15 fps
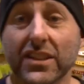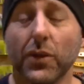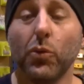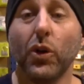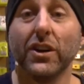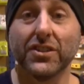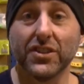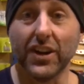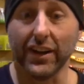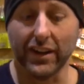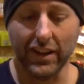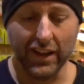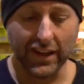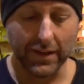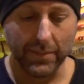So what don't I
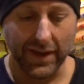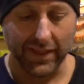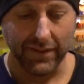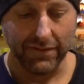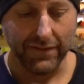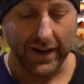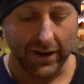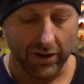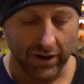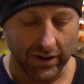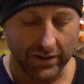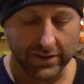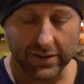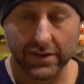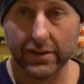like about the
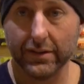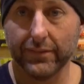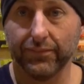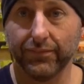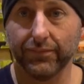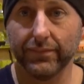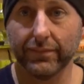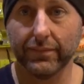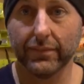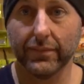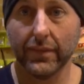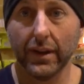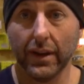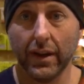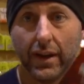Pharos?
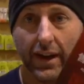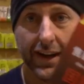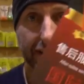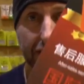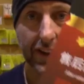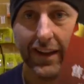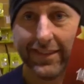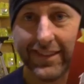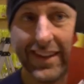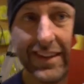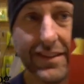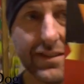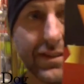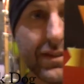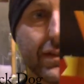I don't like
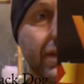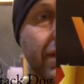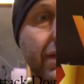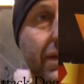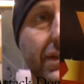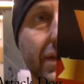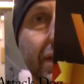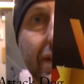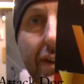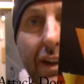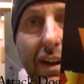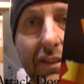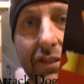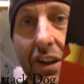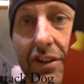this.
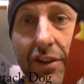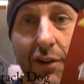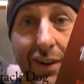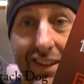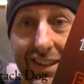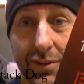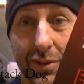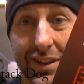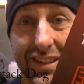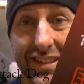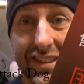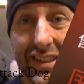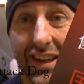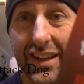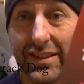I've got no idea what this
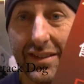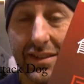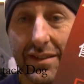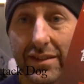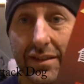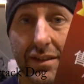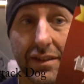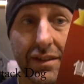says.